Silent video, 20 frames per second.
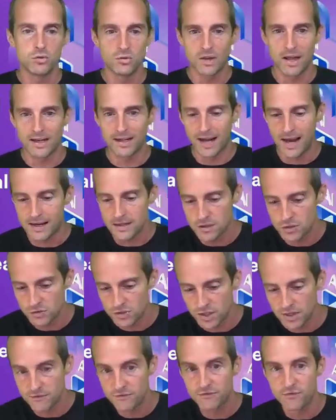like I use
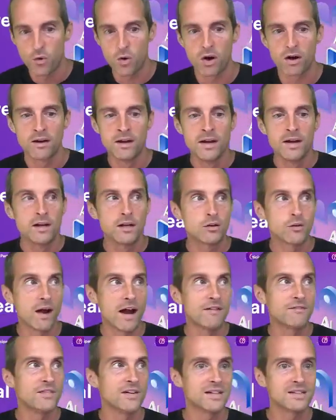it for
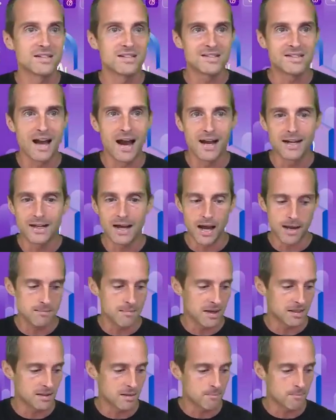graphic design, I made the